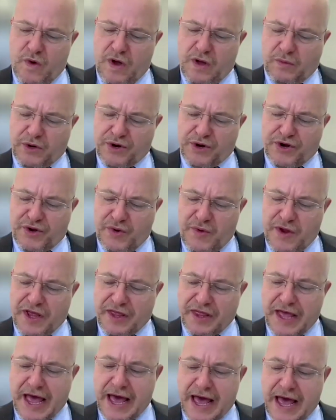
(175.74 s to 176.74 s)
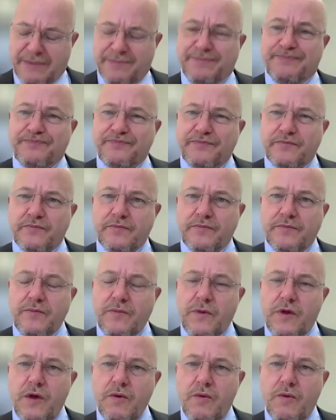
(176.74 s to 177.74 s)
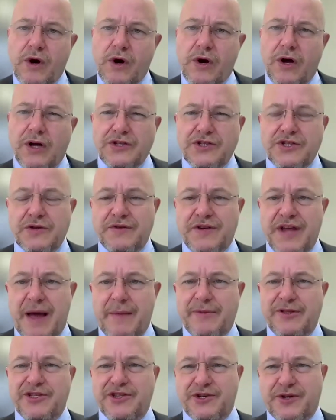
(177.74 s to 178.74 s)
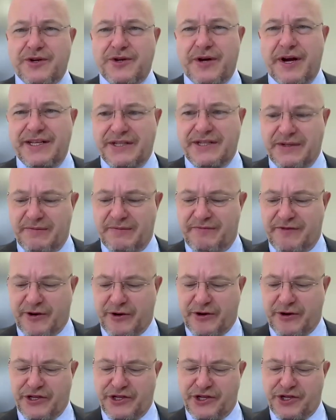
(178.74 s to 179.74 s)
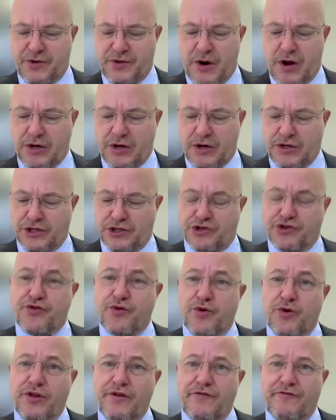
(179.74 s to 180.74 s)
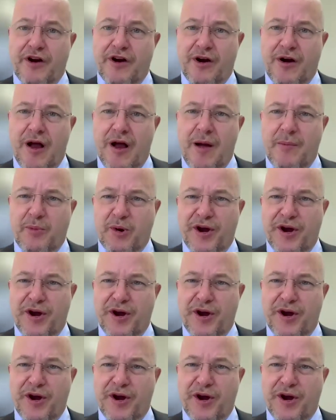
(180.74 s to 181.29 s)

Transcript: while we're doing that, we're also demonstrating some very strong control of our